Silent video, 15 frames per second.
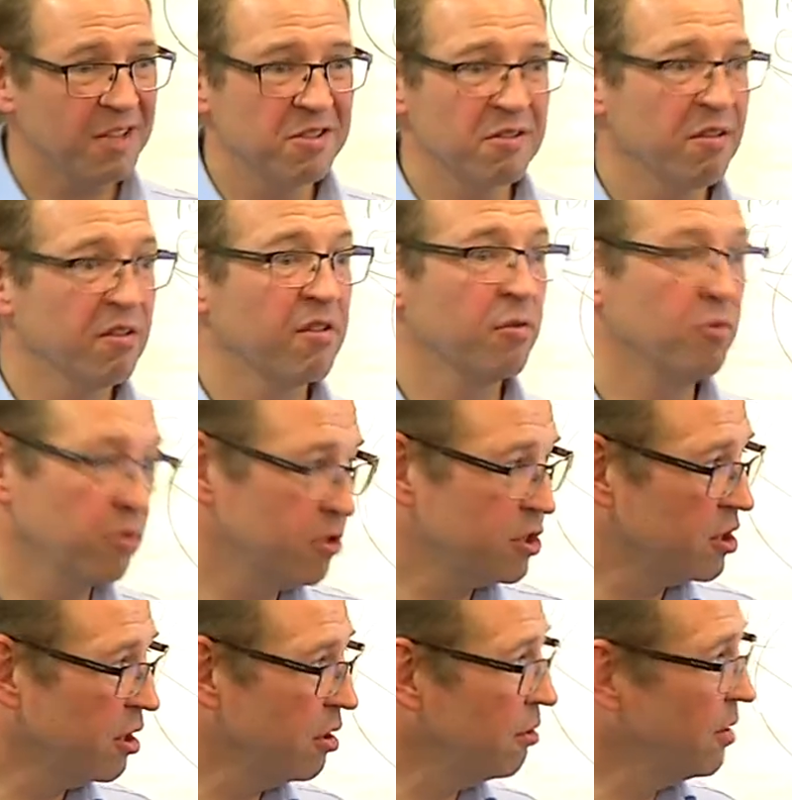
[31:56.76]
hasn't thought
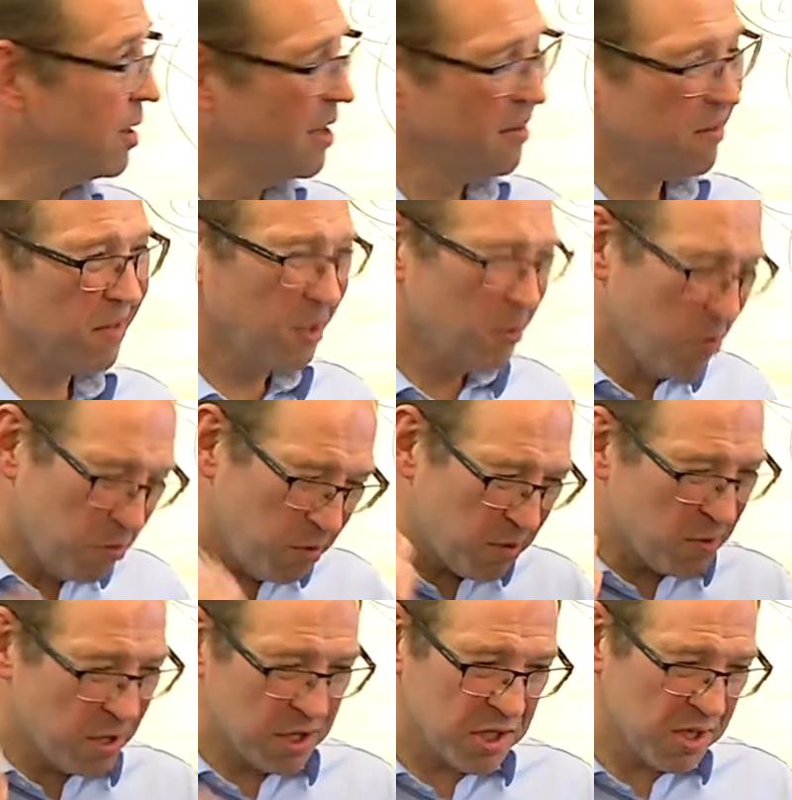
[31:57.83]
to think, well, what are
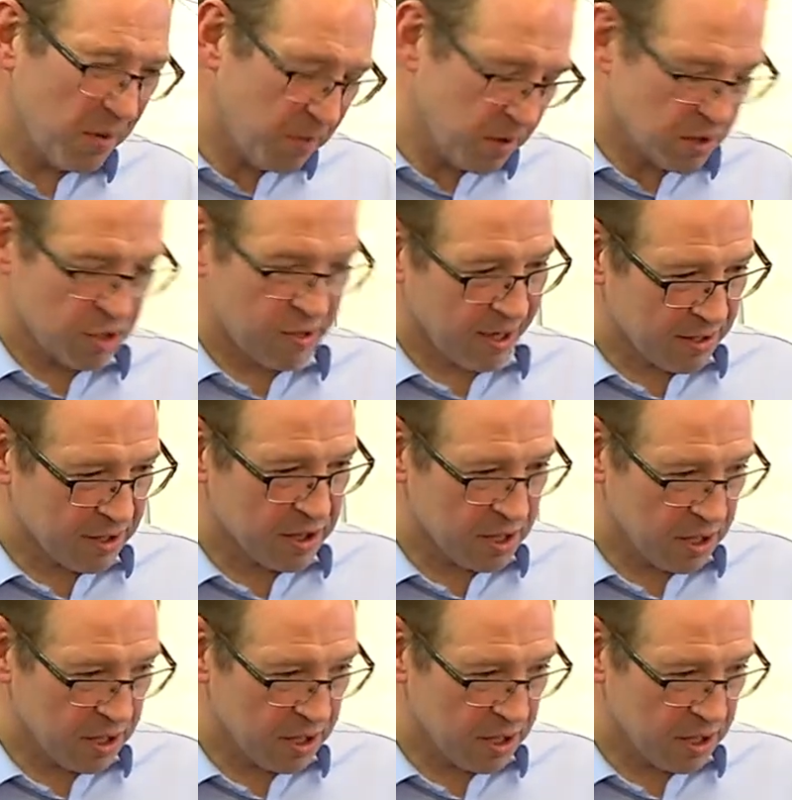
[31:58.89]
my subcontractors